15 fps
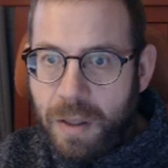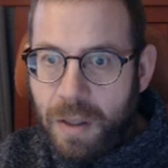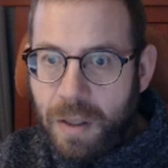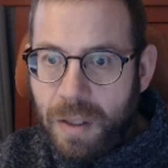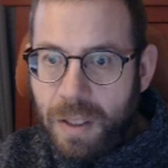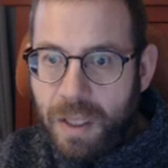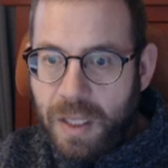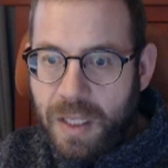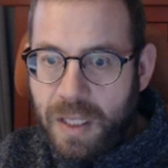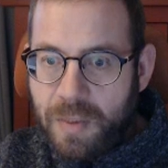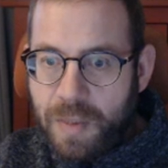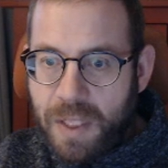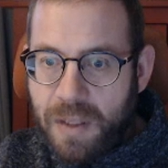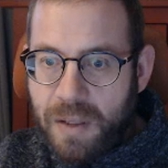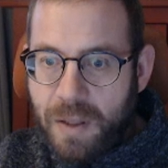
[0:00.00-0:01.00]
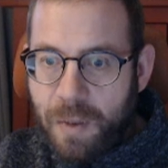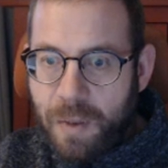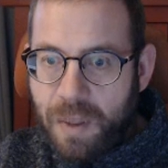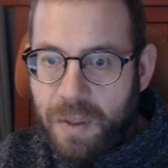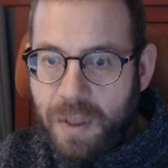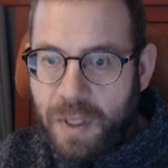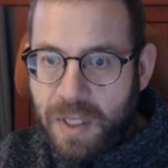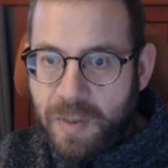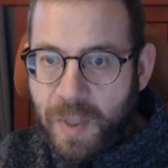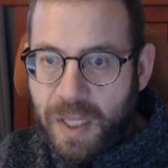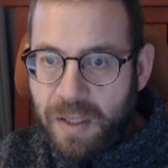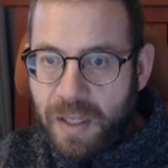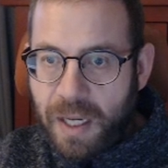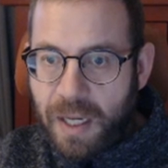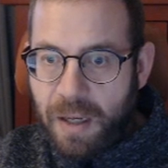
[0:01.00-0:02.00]
expect notice, expect
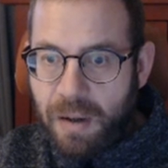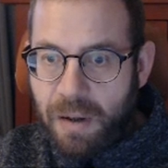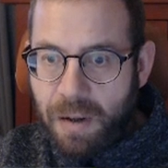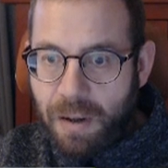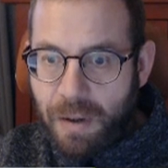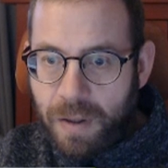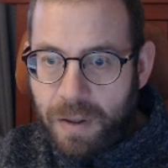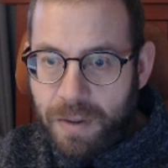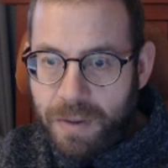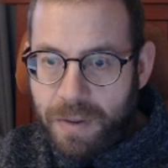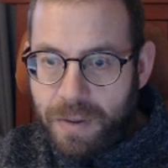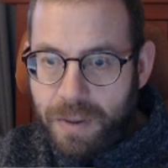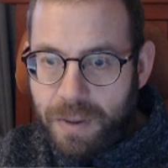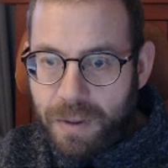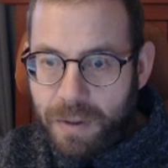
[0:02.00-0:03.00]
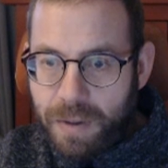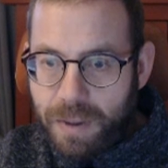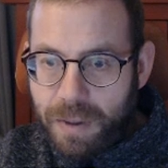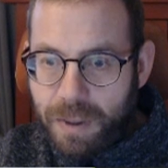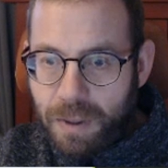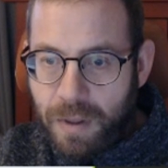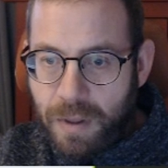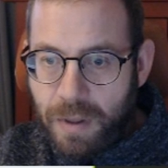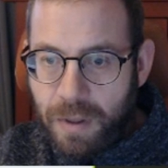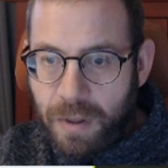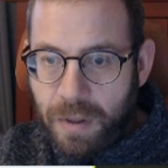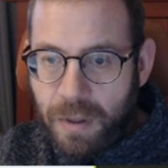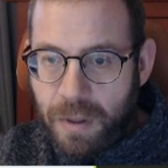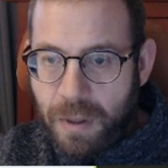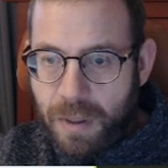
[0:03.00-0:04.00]
errors,
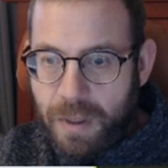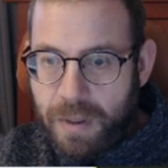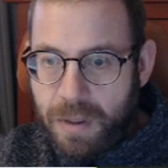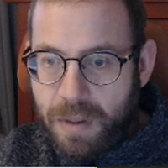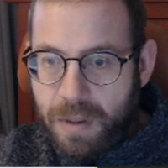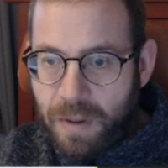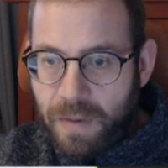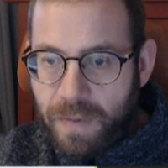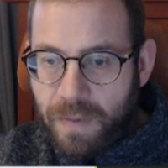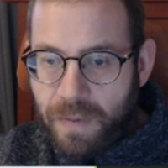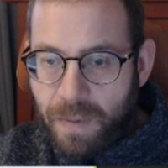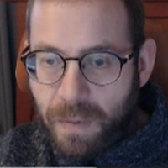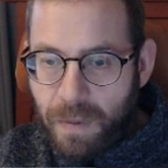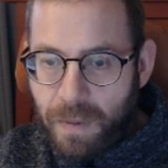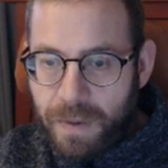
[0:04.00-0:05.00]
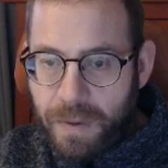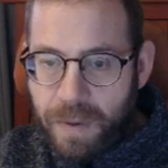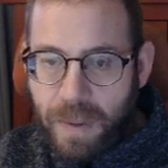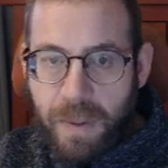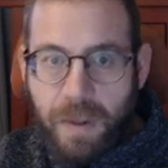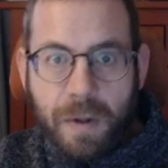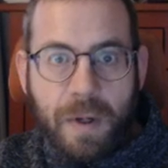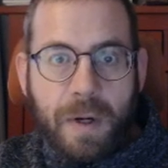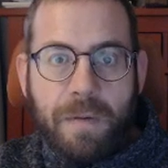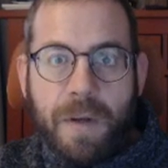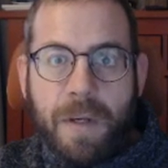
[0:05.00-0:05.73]
assert false. I think